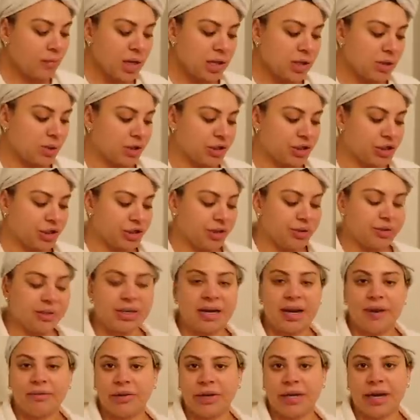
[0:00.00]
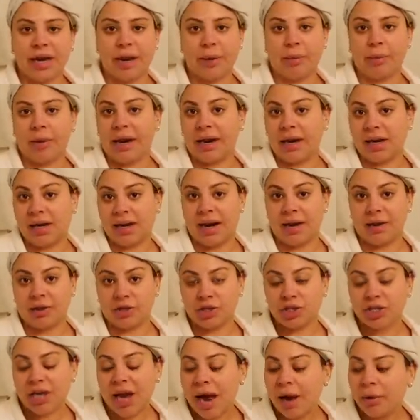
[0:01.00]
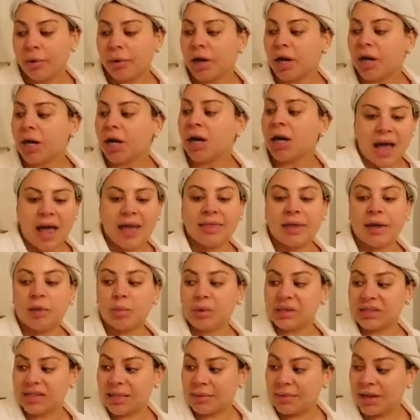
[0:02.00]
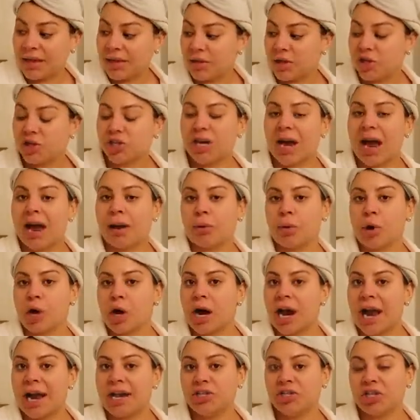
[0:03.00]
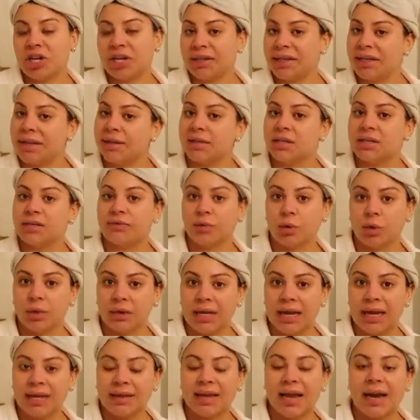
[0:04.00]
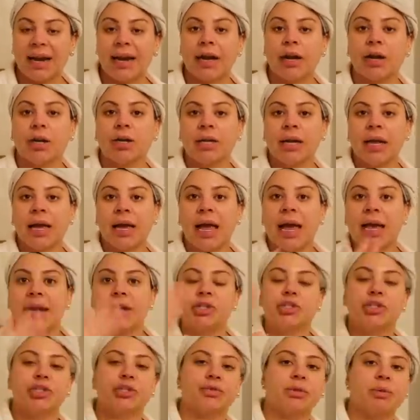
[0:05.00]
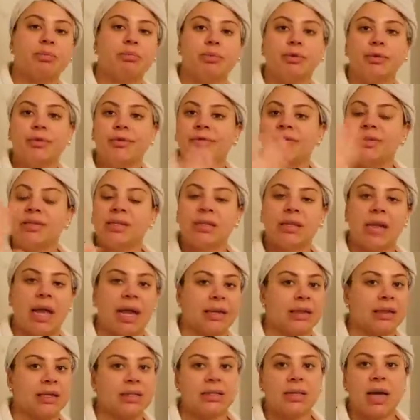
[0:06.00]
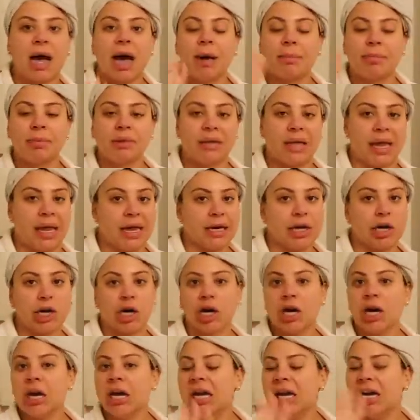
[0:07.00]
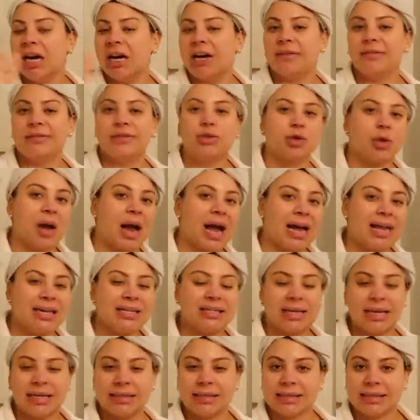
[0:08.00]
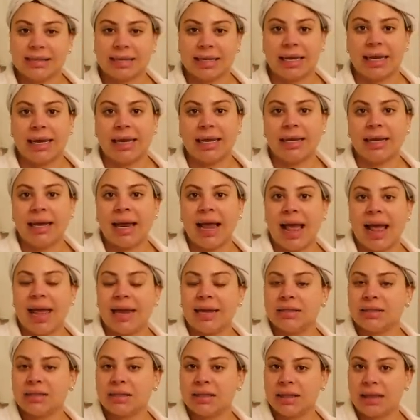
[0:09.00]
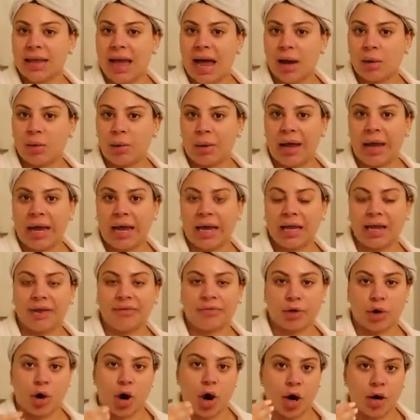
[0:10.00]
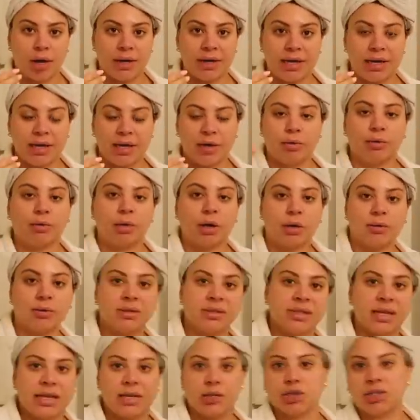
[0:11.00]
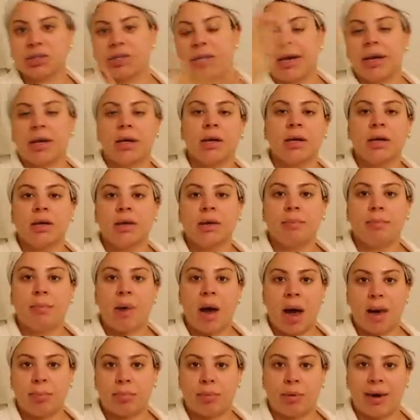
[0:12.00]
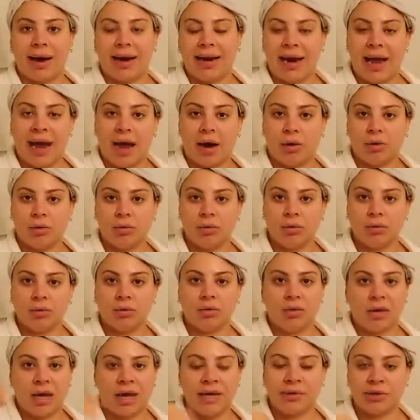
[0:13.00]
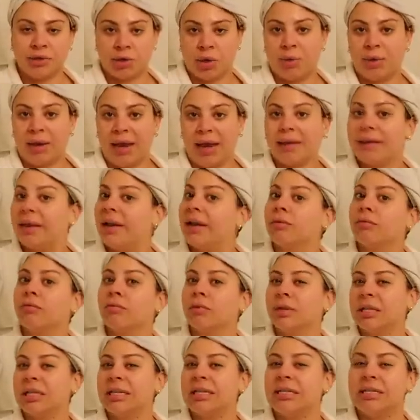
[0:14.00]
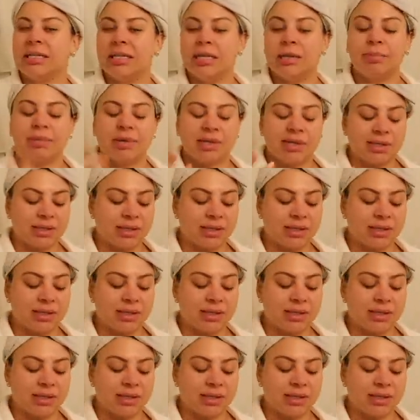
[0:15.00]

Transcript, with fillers: So I just use it every day when I get out of the shower, and then once I'm in the shower, I gently exfoliate that area, and it just removes like the top layer of dry, dead skin, and that way, if there are any ingrowns, they just like pop right out and don't get like really deep and